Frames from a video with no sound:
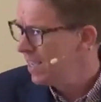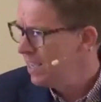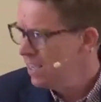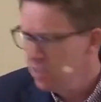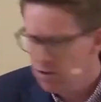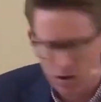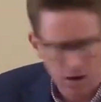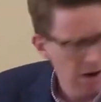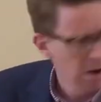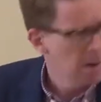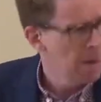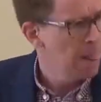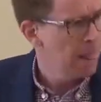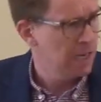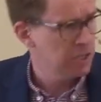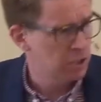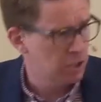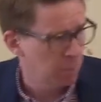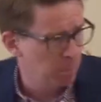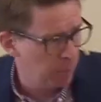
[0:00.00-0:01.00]
here,
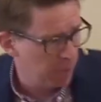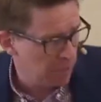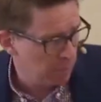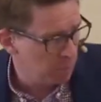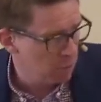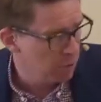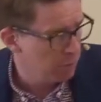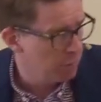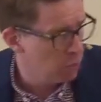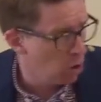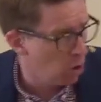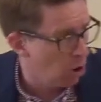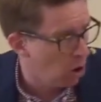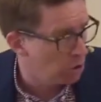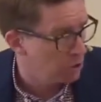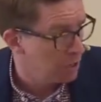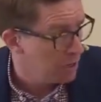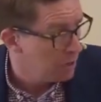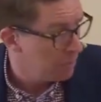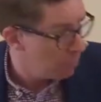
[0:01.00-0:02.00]
as the people of
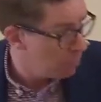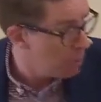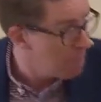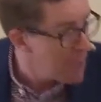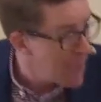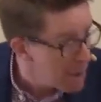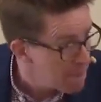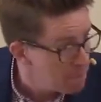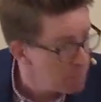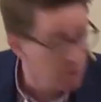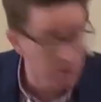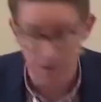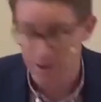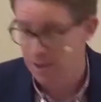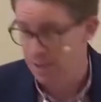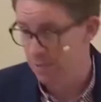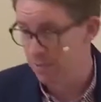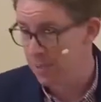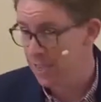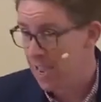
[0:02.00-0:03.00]
God, remember
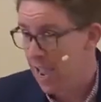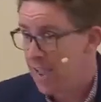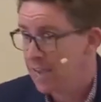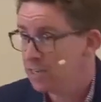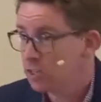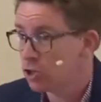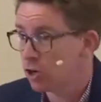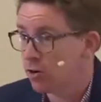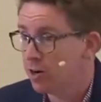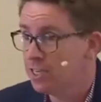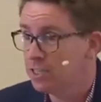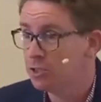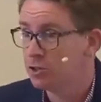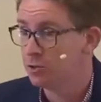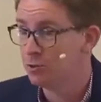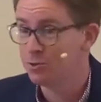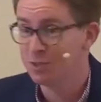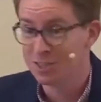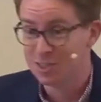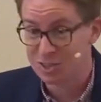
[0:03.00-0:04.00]
it. They enter
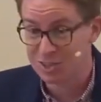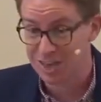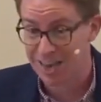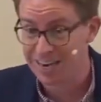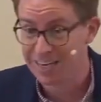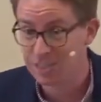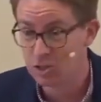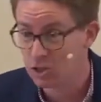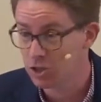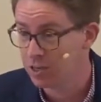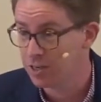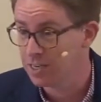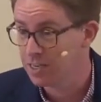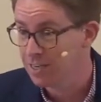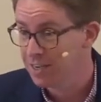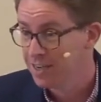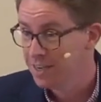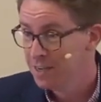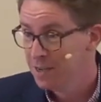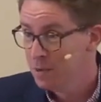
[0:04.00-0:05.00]
into the
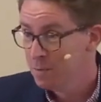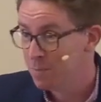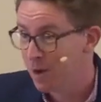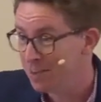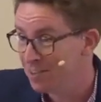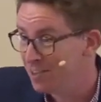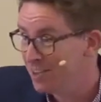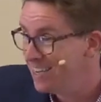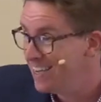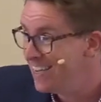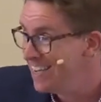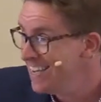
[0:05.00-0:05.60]
sanctuary by the